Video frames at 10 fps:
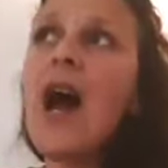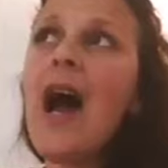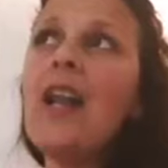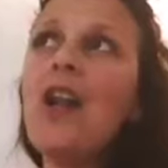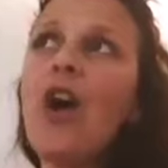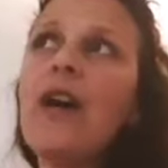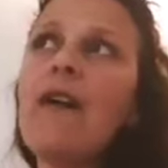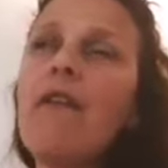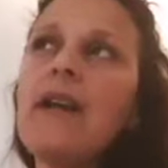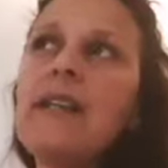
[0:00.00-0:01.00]
A lot
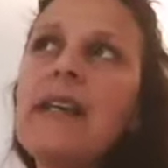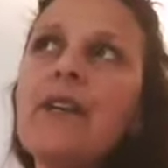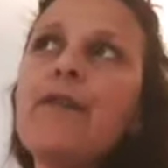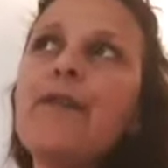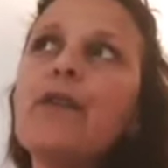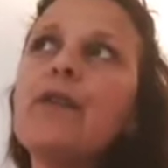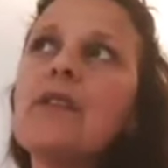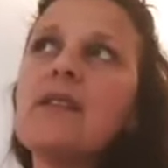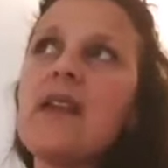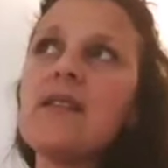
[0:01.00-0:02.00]
yin food
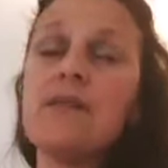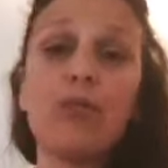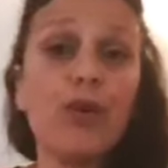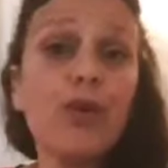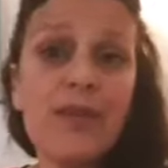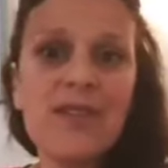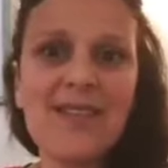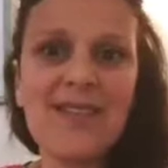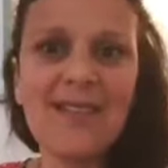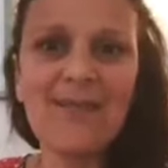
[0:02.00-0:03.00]
is is roots,